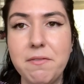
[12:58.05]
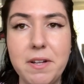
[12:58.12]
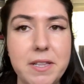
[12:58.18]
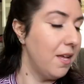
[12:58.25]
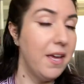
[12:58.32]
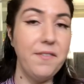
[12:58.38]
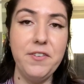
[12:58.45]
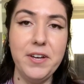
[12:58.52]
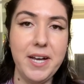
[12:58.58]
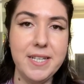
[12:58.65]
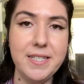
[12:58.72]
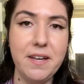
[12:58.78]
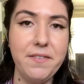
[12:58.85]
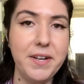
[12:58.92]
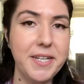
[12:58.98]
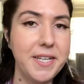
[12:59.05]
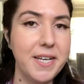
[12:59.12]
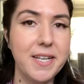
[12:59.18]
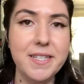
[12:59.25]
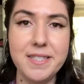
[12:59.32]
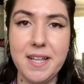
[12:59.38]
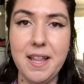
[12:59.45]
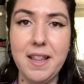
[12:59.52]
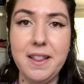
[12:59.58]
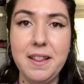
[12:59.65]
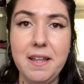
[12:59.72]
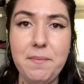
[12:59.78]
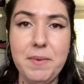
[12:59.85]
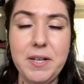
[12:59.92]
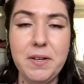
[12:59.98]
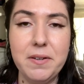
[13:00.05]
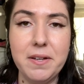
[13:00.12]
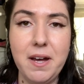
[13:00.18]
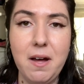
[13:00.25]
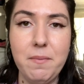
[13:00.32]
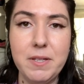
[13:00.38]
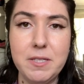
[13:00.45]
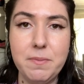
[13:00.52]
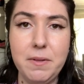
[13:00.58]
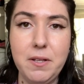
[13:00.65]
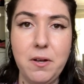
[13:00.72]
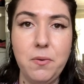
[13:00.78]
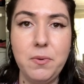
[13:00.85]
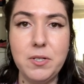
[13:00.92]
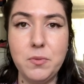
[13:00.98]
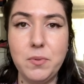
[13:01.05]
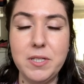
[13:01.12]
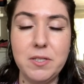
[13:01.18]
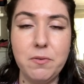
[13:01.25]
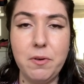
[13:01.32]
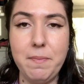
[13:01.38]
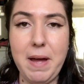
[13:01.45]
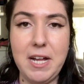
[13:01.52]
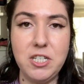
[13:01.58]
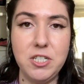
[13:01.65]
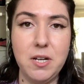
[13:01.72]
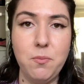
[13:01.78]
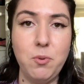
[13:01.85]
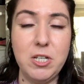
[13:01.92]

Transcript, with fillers: Like, if you guys have ideas, let me know in comments below which ones would match up,